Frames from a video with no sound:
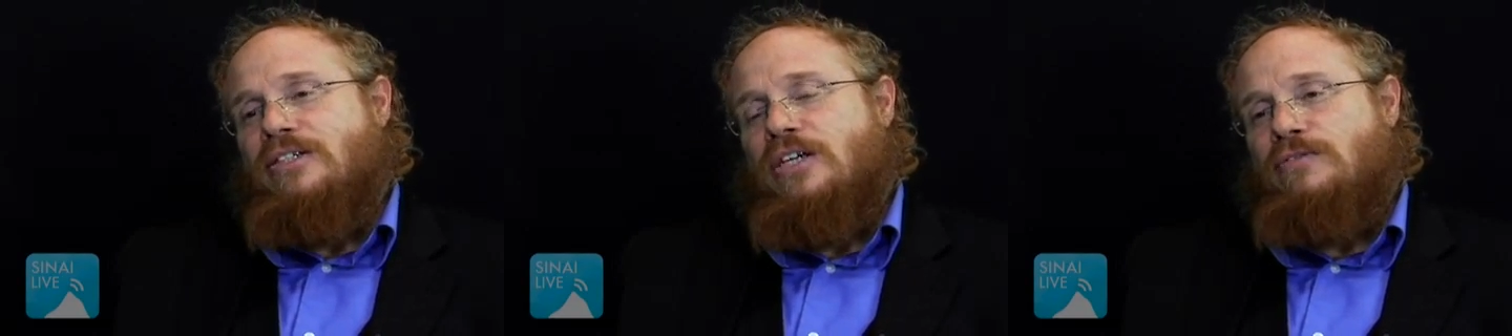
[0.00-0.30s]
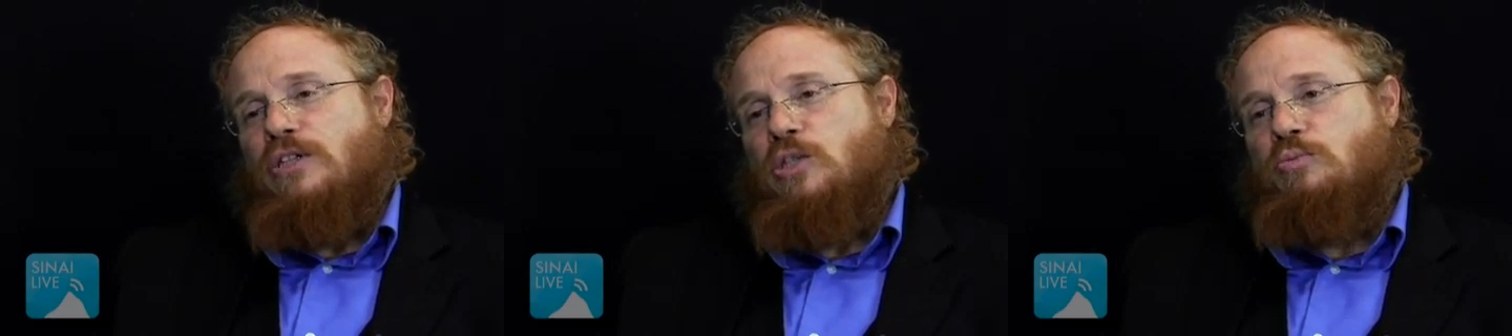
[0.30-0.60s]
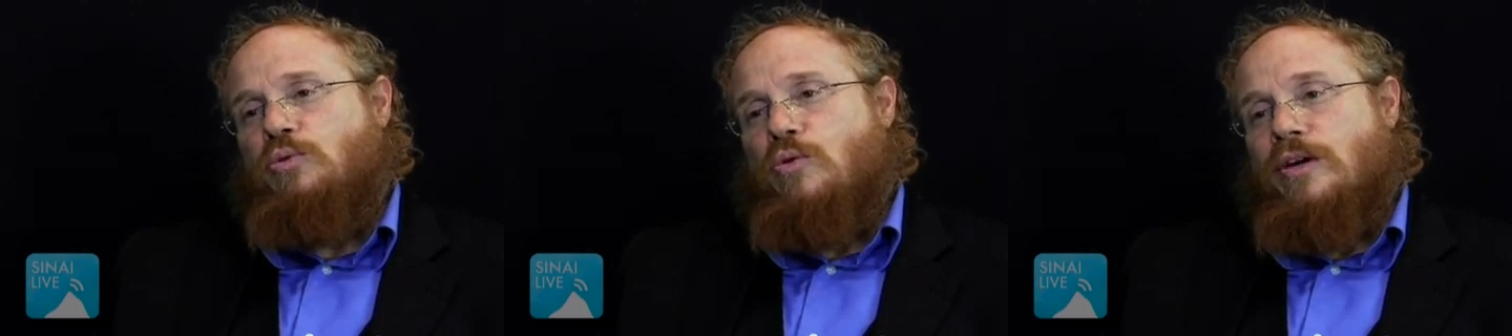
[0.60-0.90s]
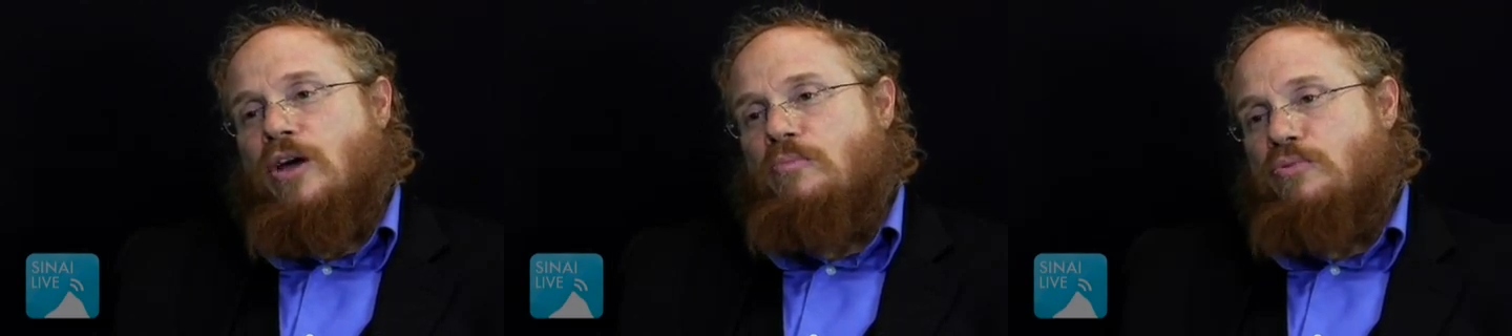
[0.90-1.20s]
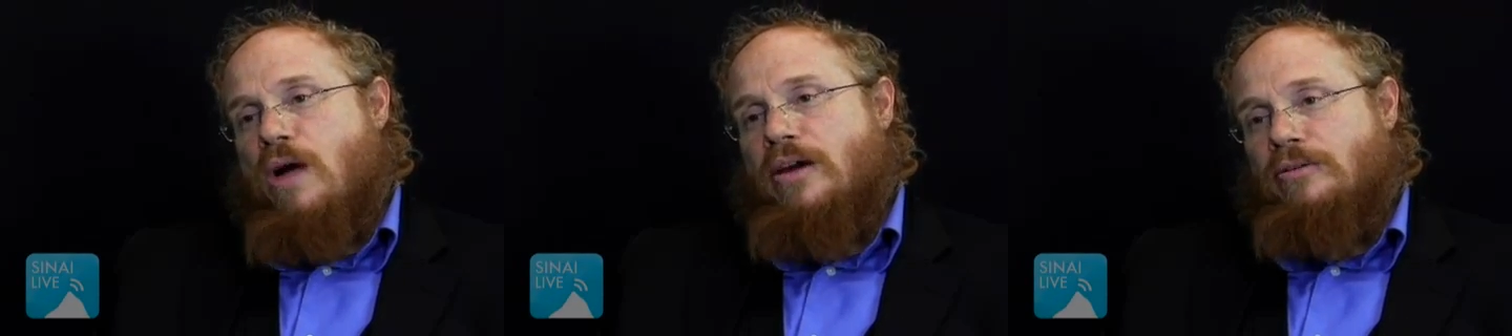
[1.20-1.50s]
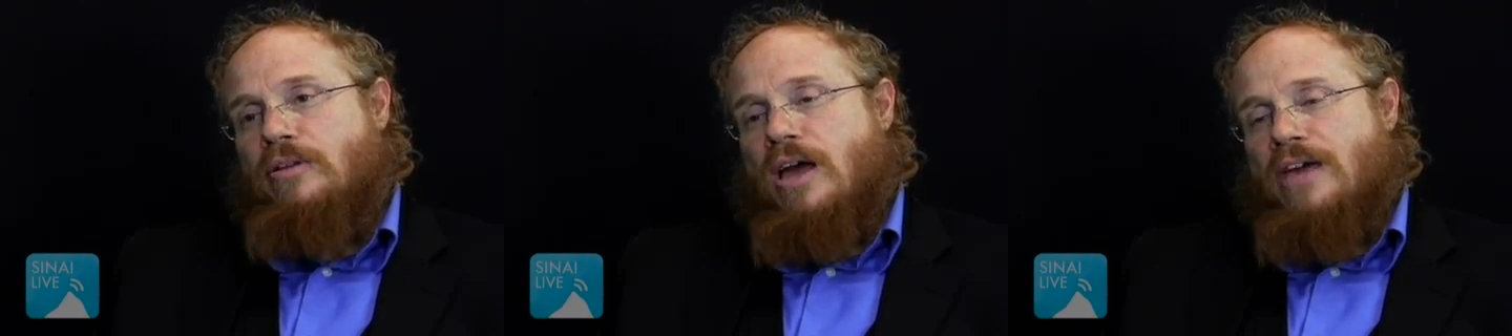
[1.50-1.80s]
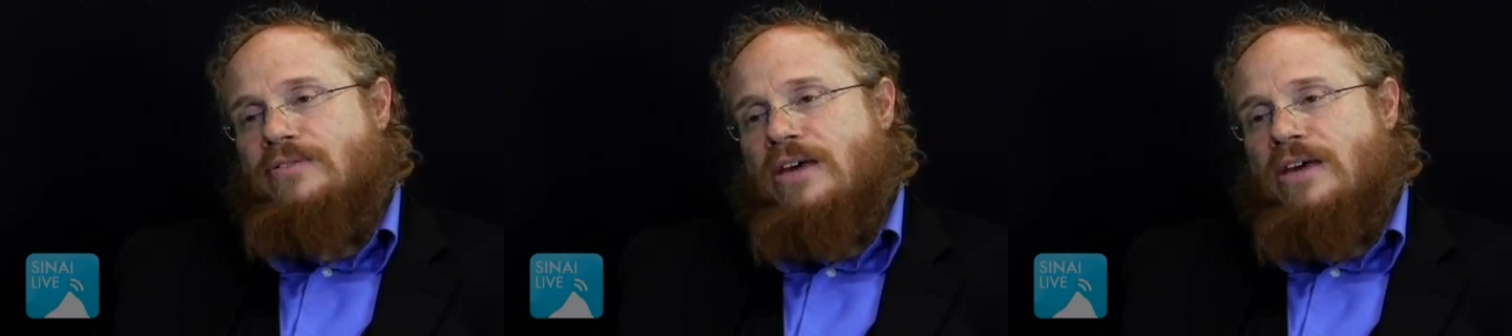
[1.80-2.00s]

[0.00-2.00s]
of exploring our prior lives.